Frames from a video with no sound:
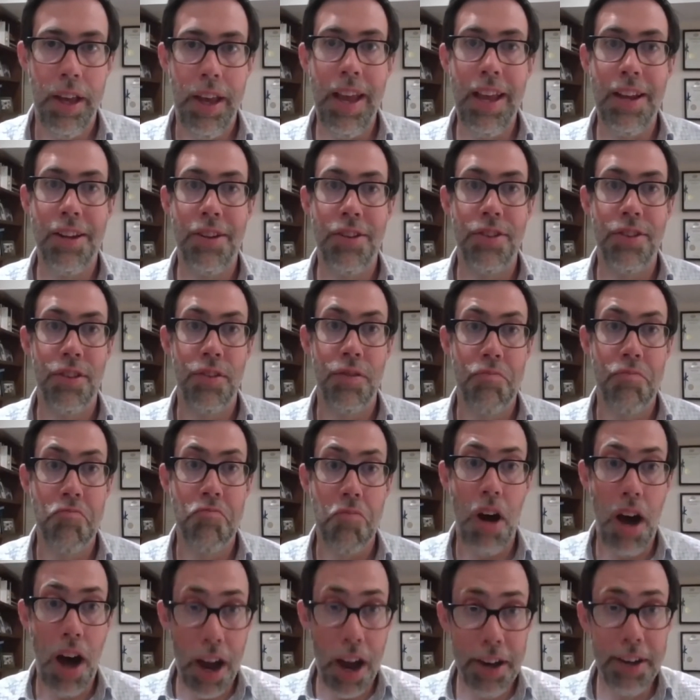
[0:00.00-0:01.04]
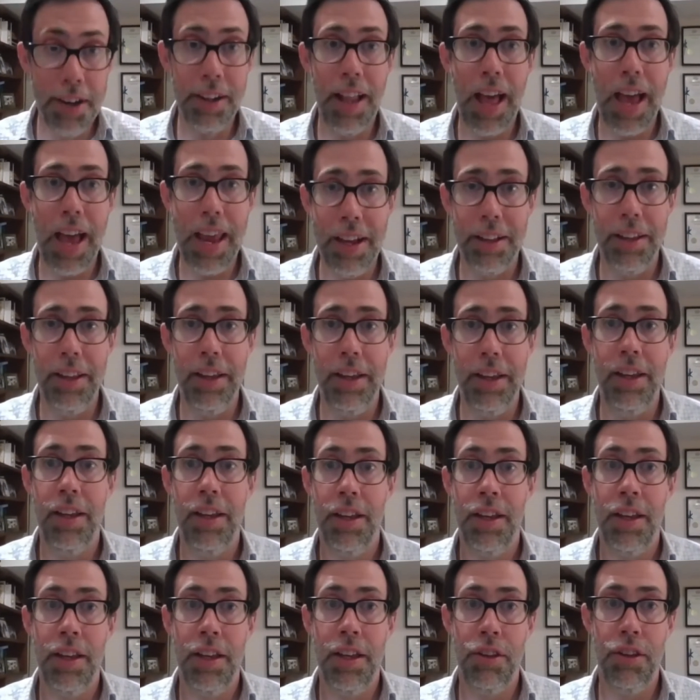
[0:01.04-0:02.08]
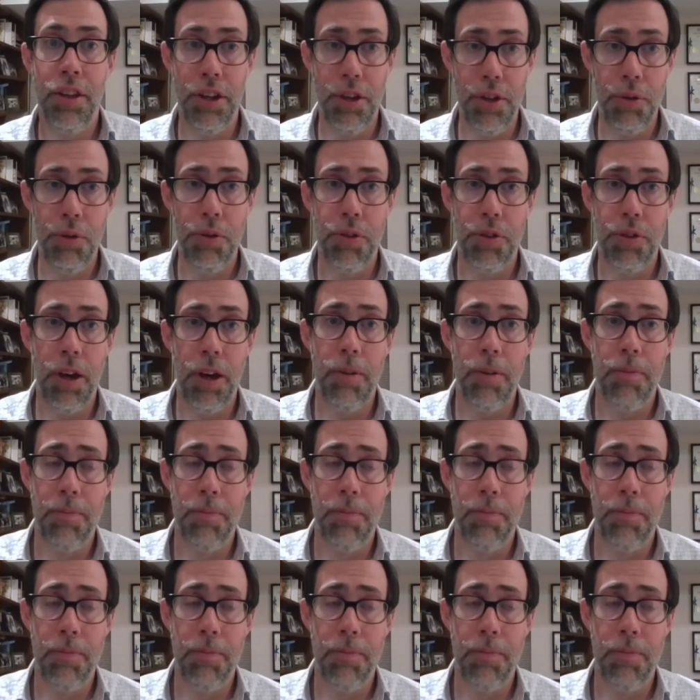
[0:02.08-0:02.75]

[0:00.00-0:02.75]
It's unlikely to do so.